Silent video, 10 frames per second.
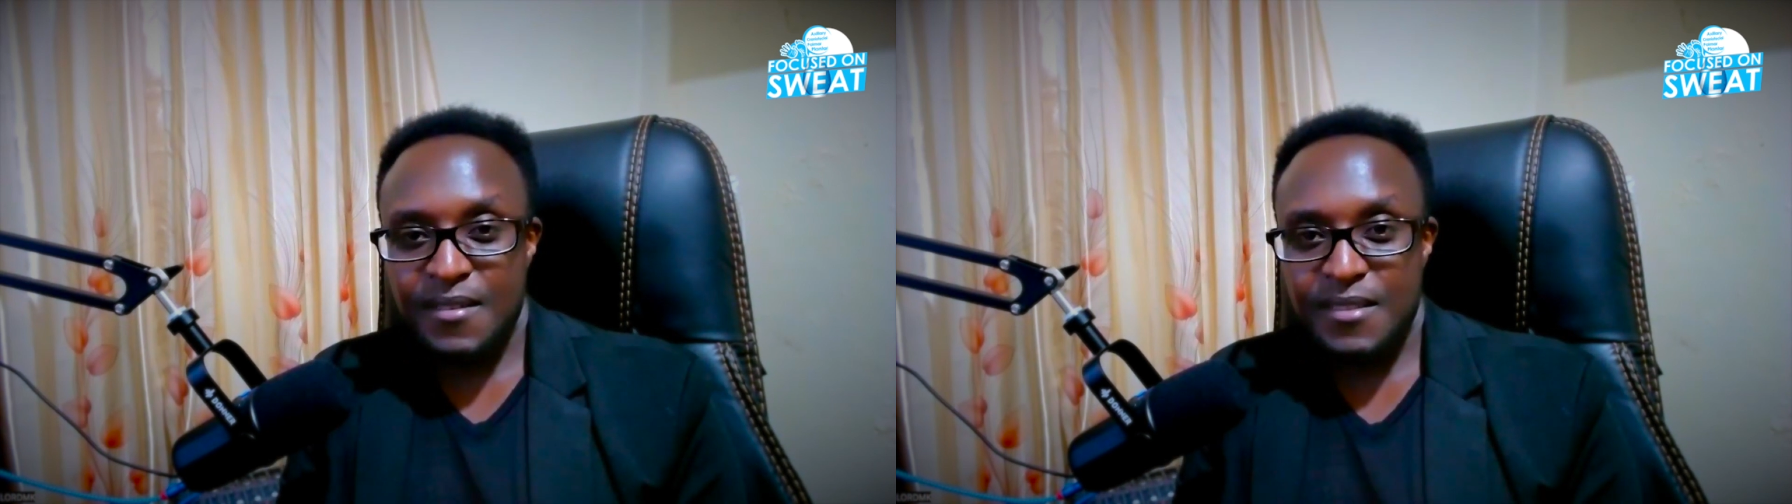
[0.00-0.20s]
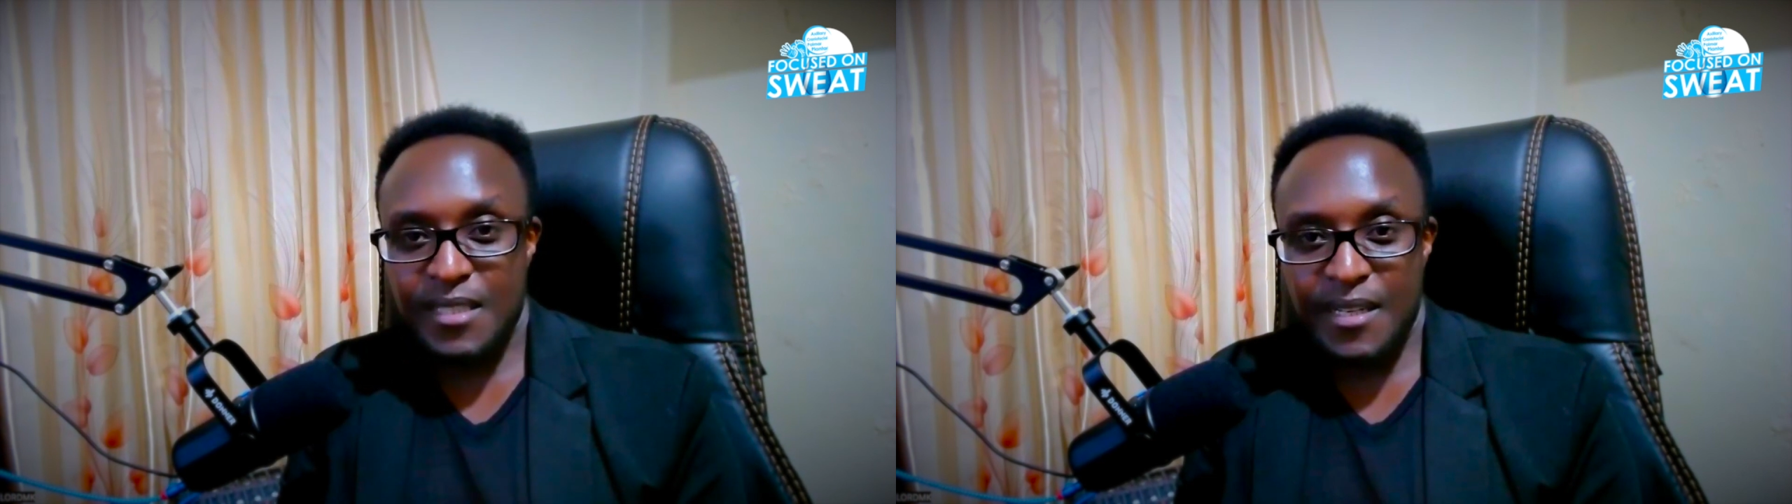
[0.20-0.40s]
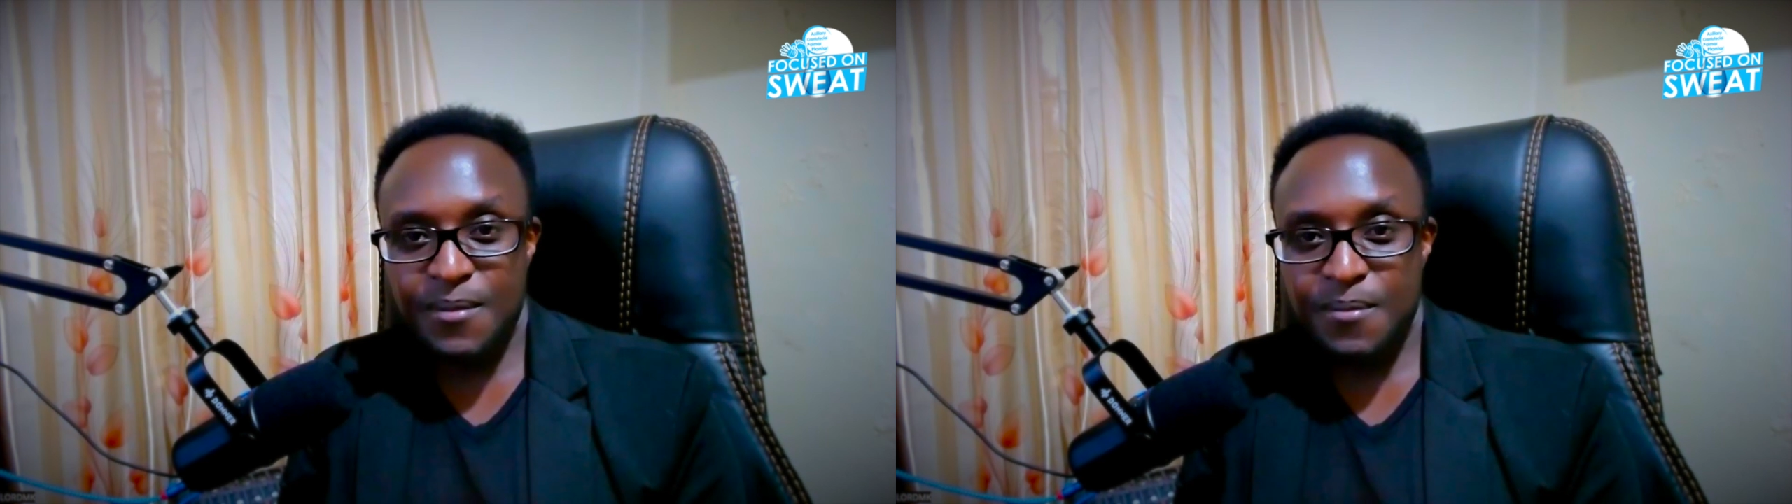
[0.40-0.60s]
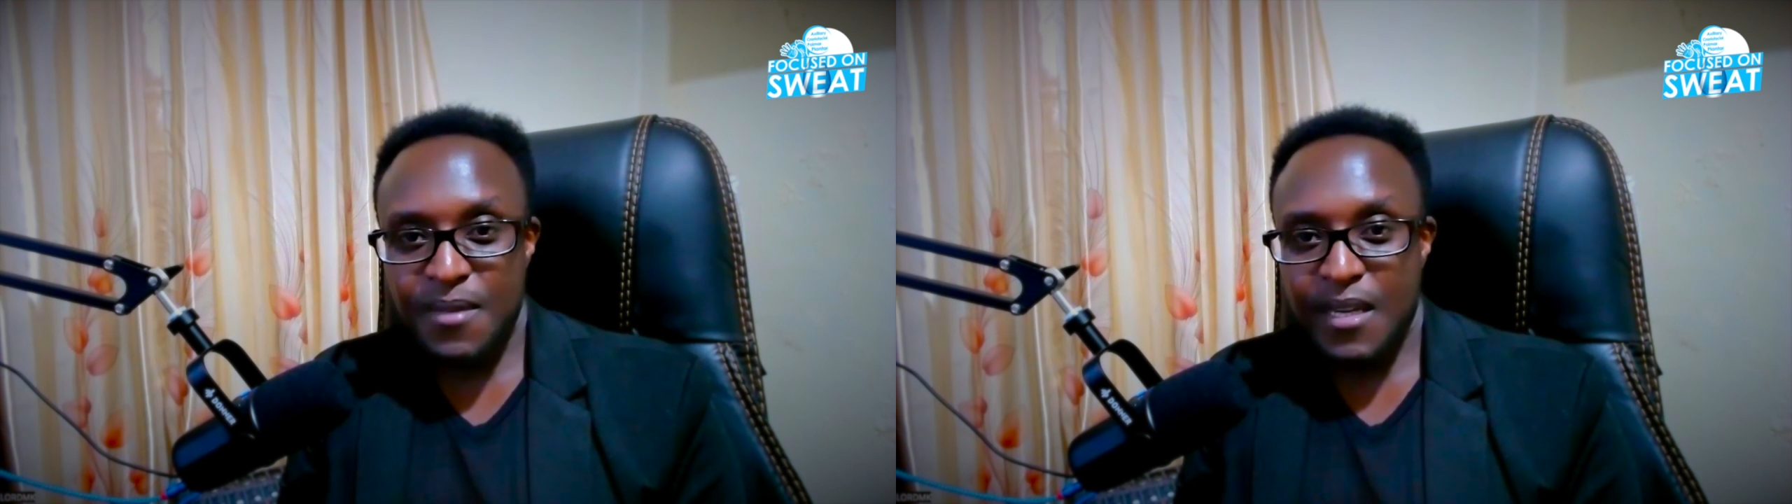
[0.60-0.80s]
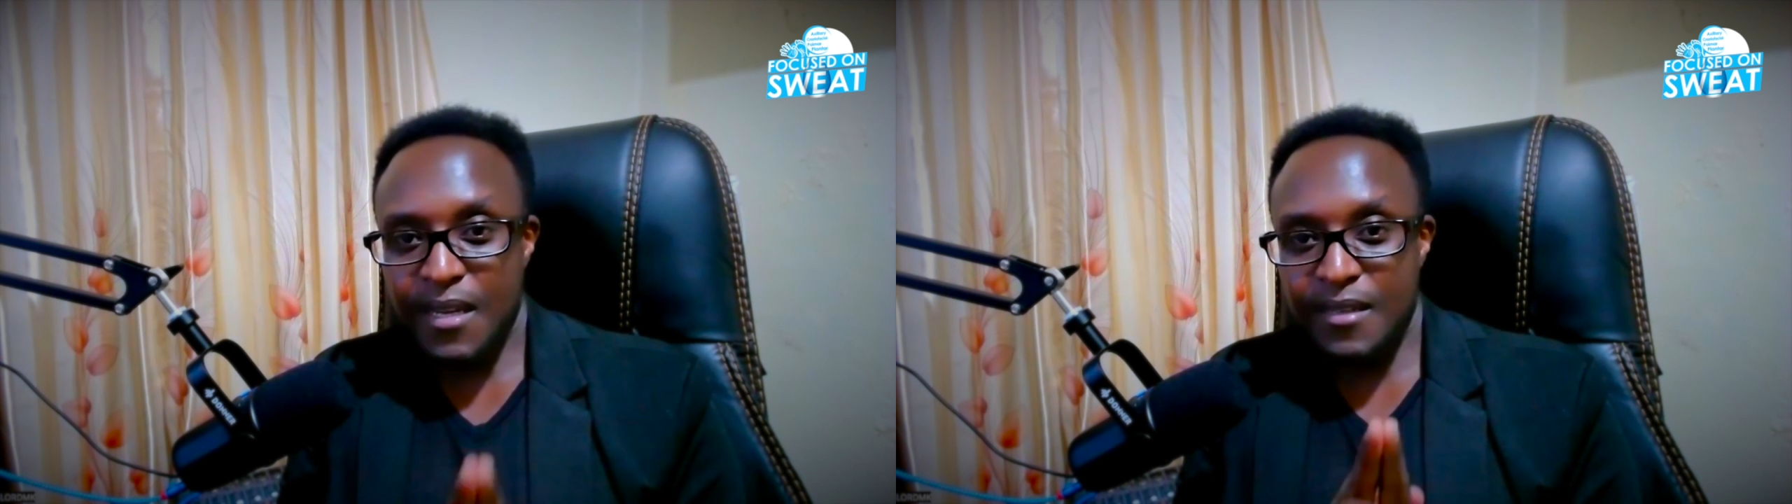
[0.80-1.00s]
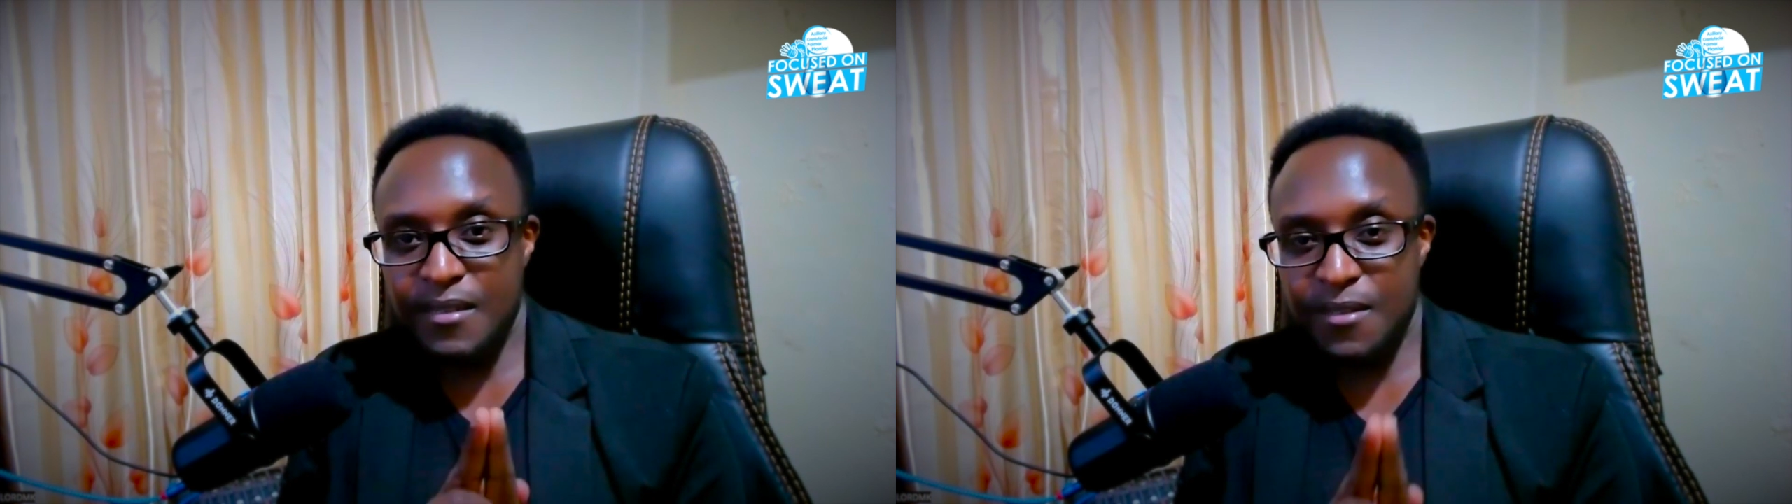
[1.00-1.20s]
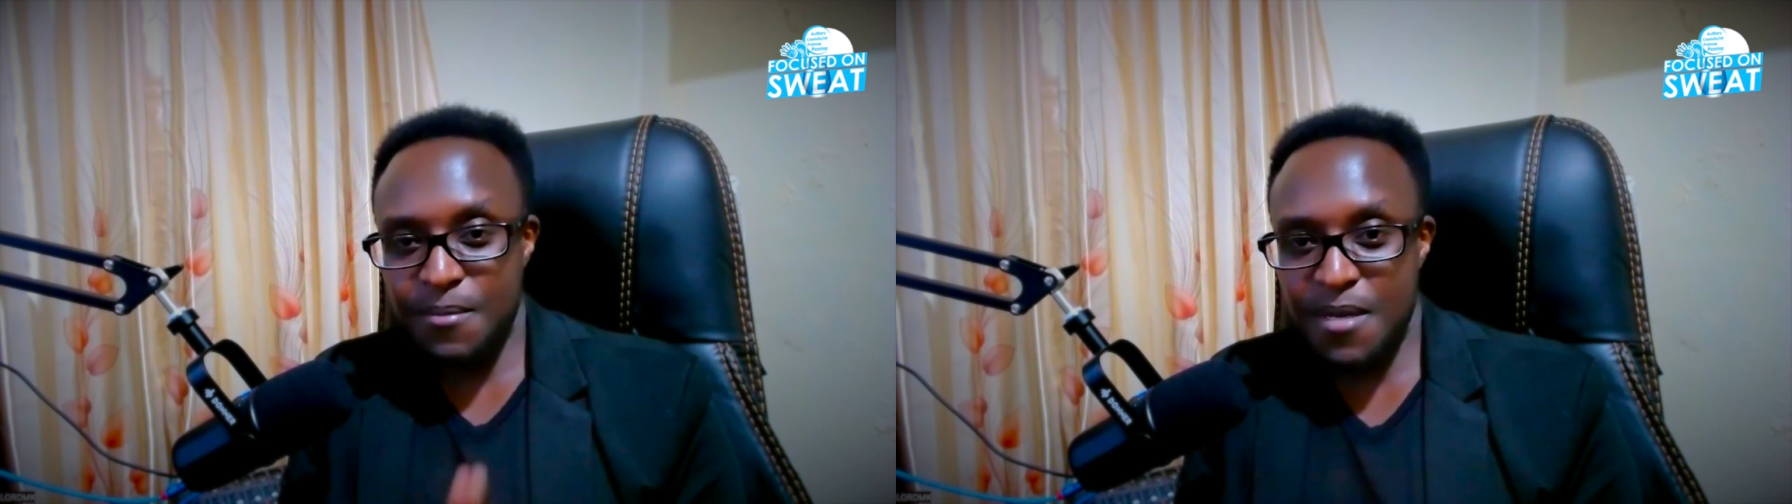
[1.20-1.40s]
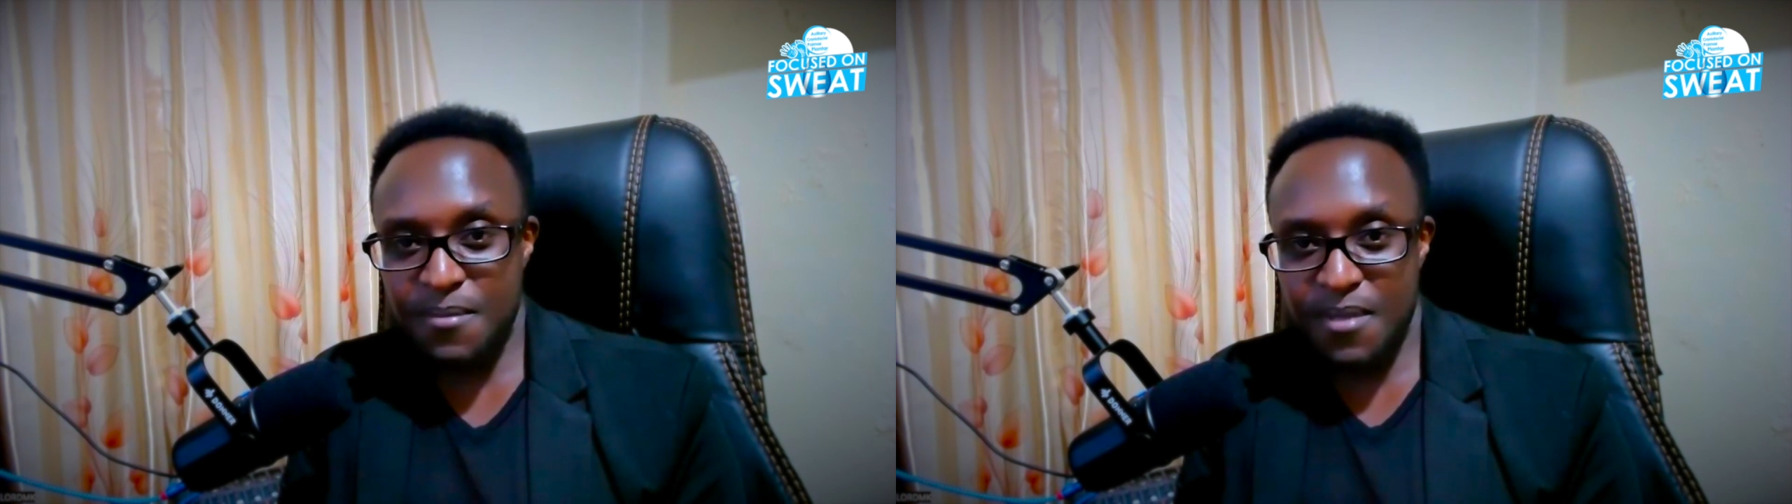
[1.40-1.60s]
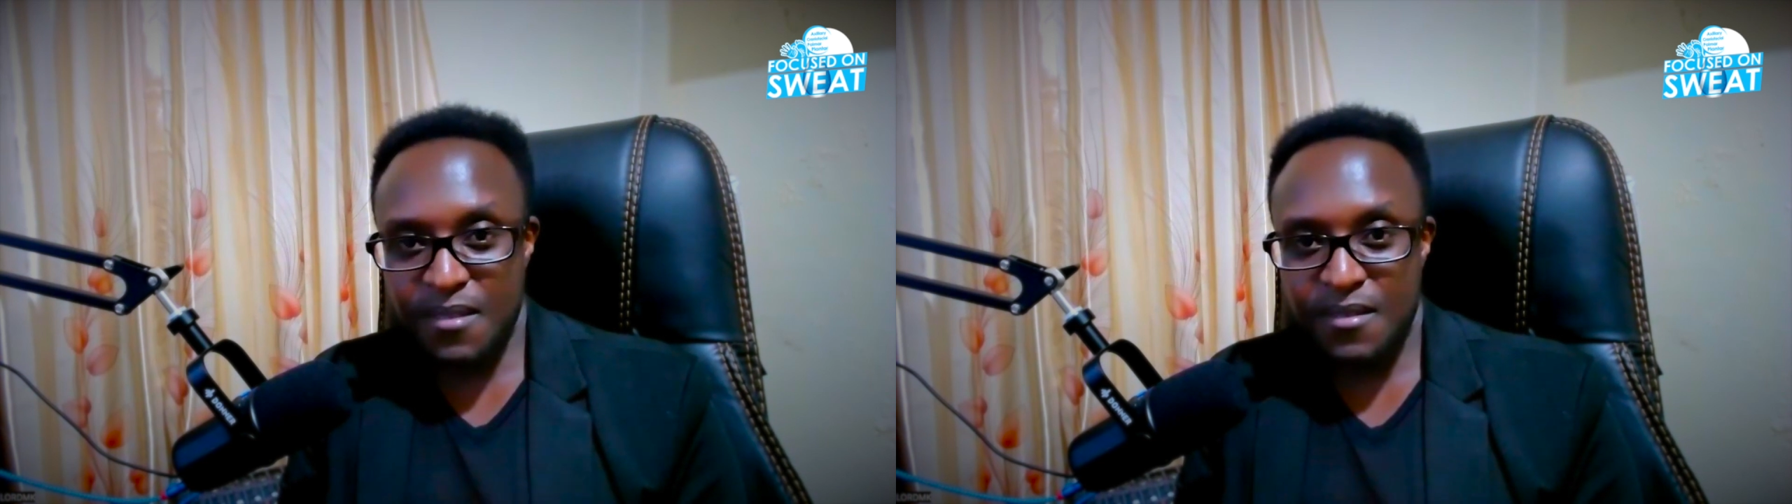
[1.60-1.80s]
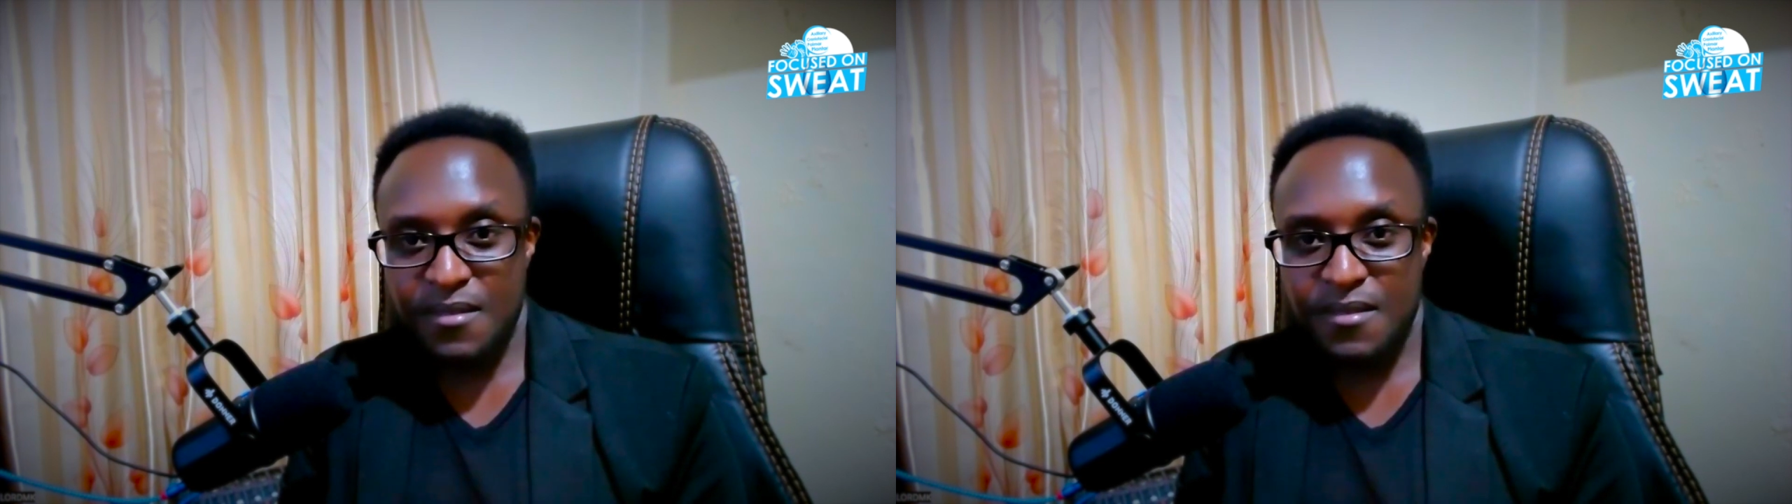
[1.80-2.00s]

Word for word: time and remember,